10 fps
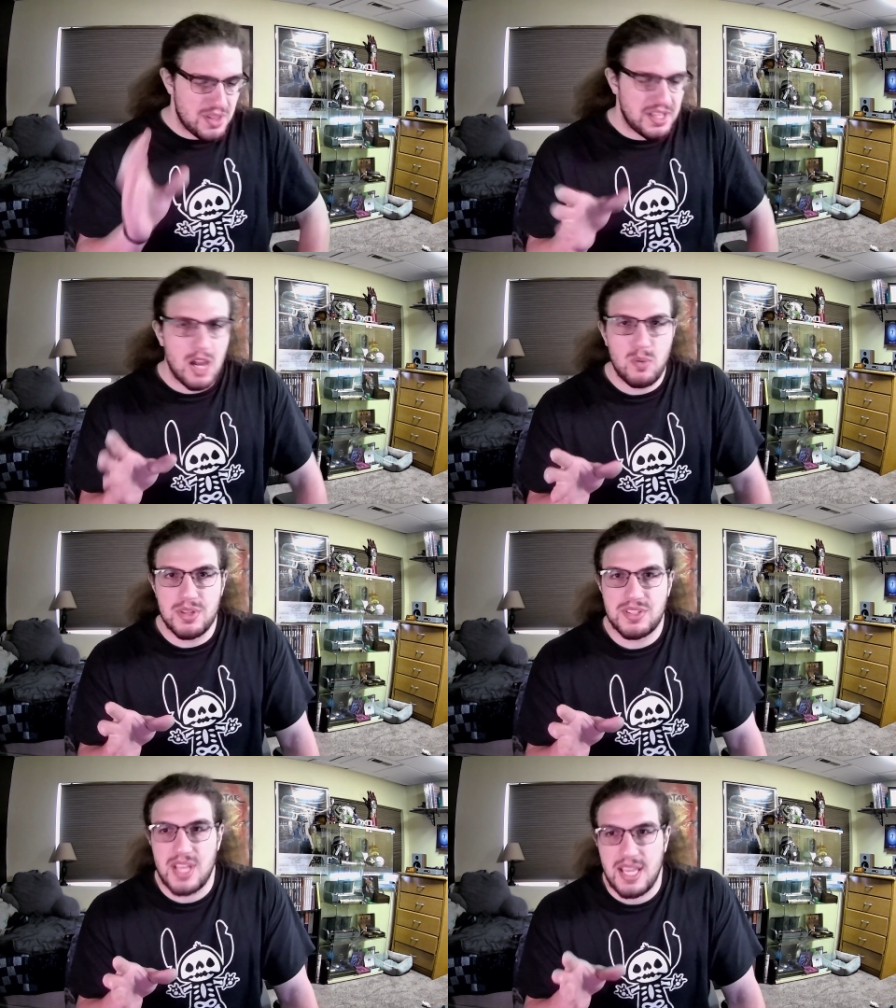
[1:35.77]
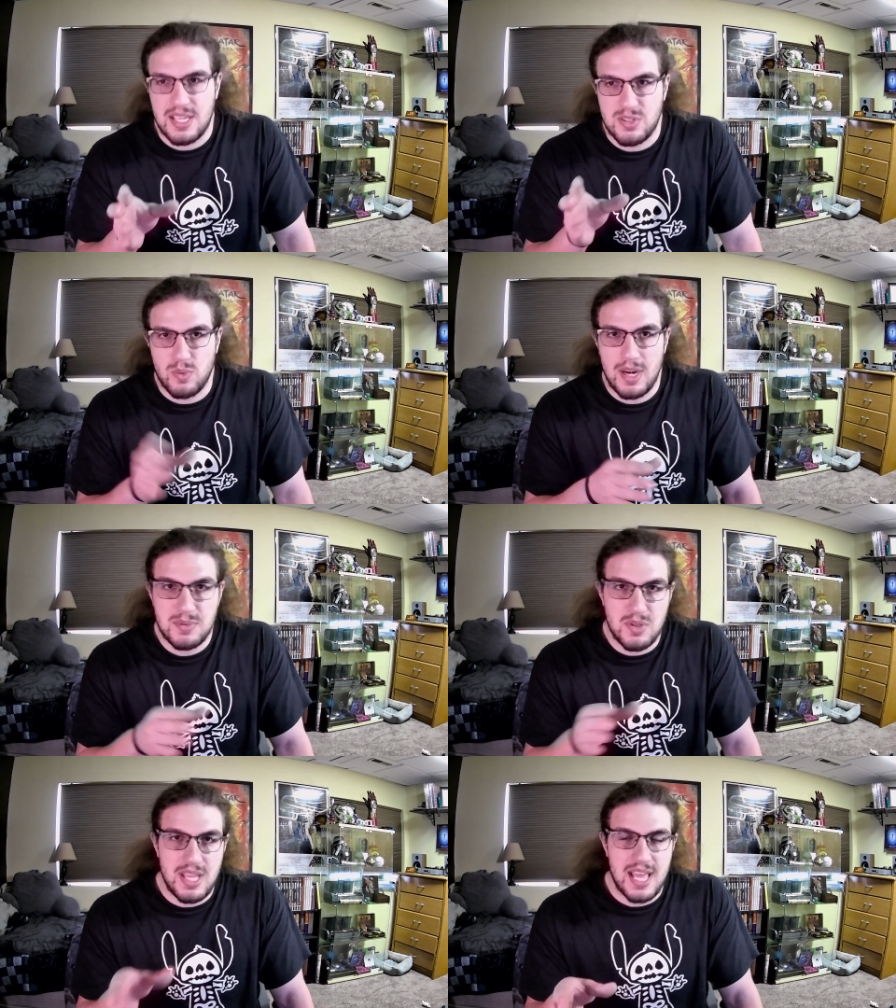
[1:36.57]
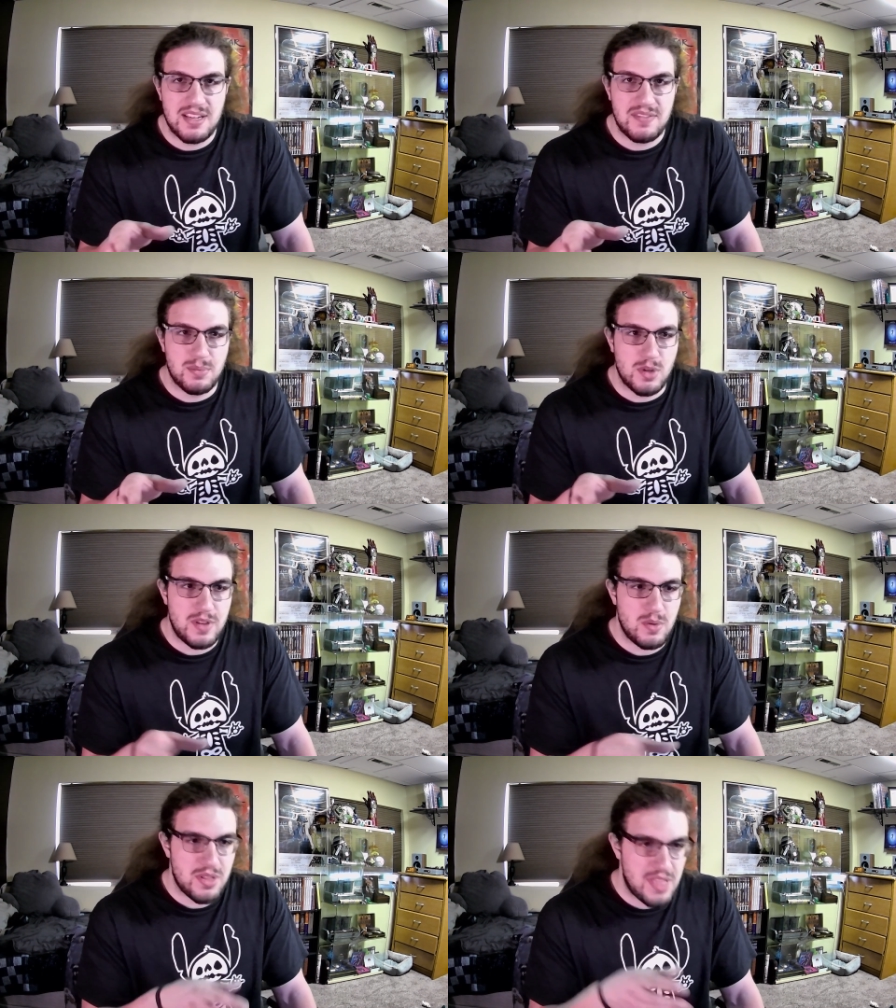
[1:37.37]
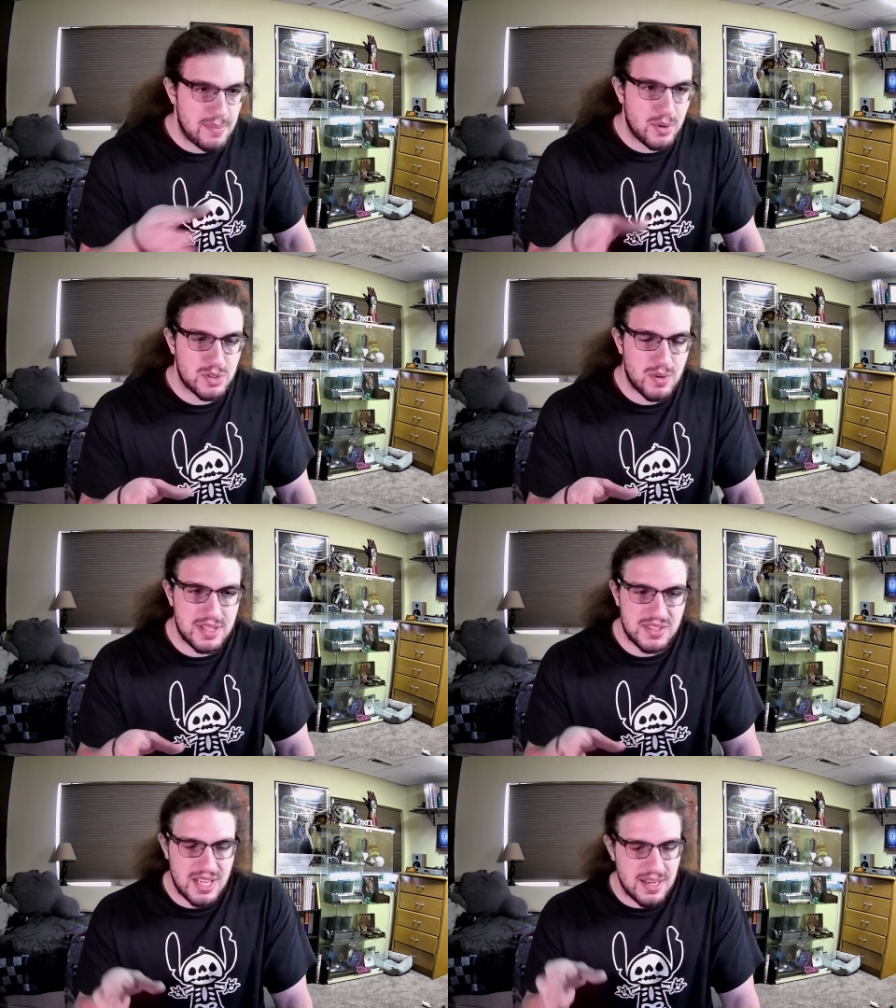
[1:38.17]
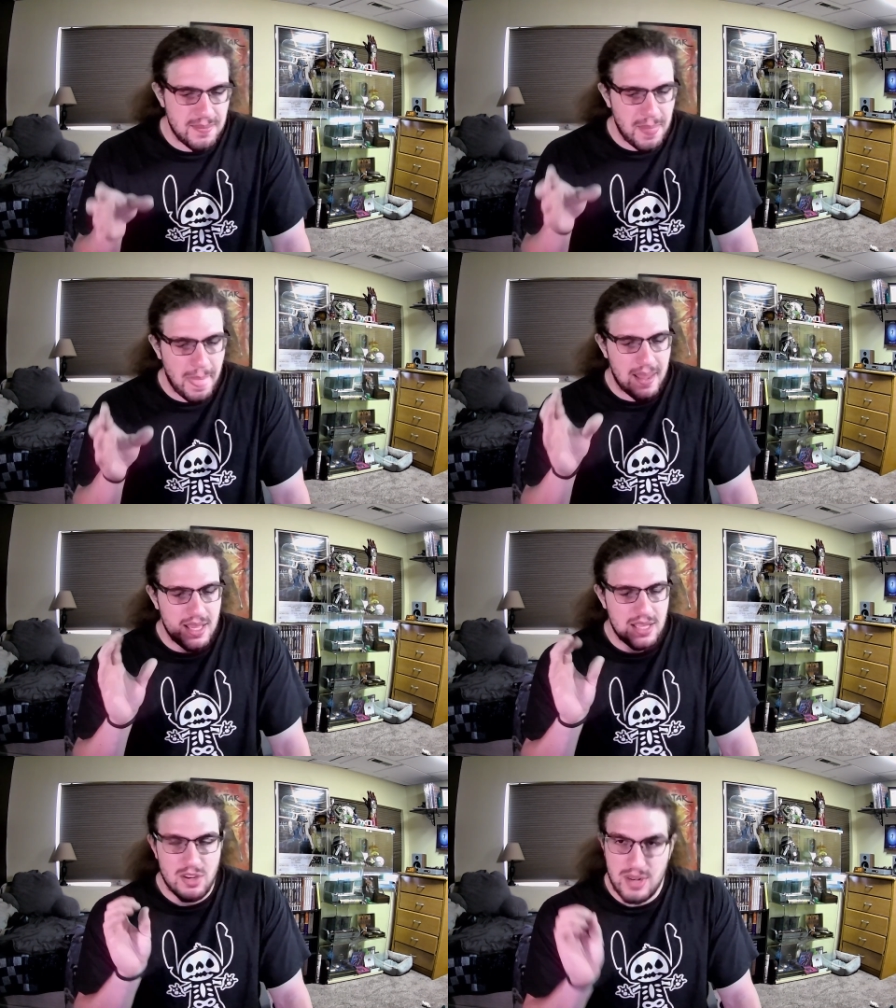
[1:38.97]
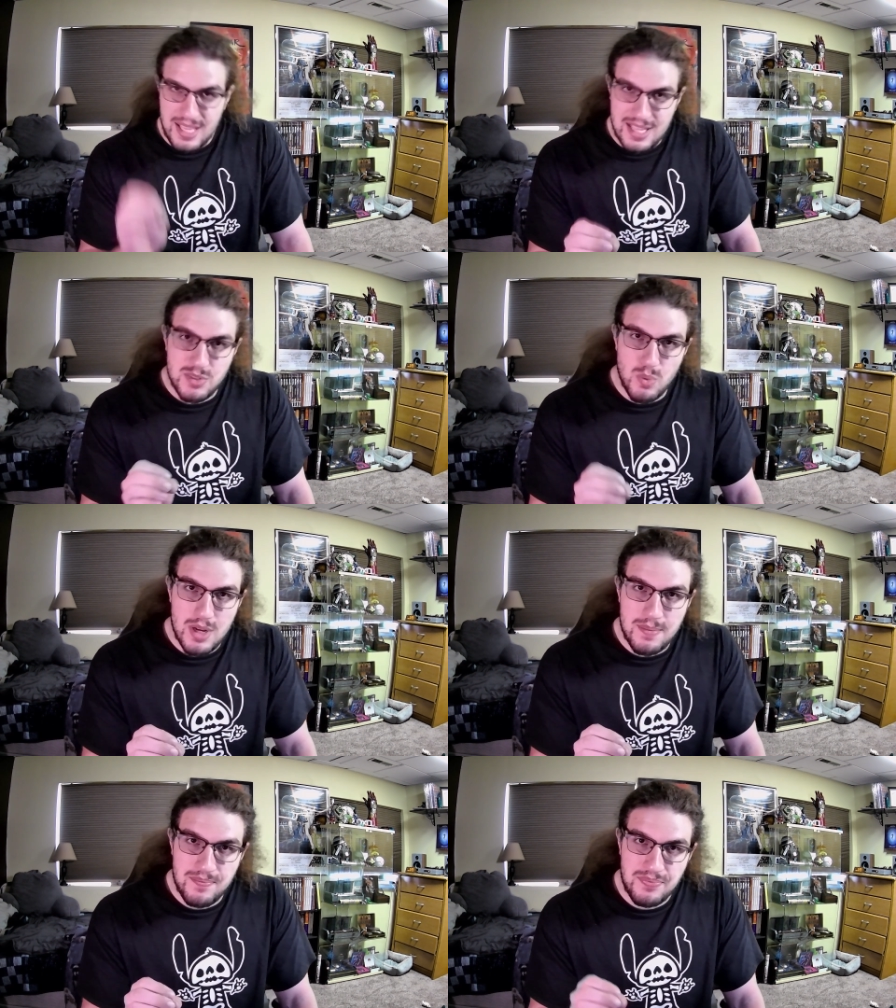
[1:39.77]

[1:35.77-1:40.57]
thing I will say is right up to the end of the movie with that post-credit scene, there is one.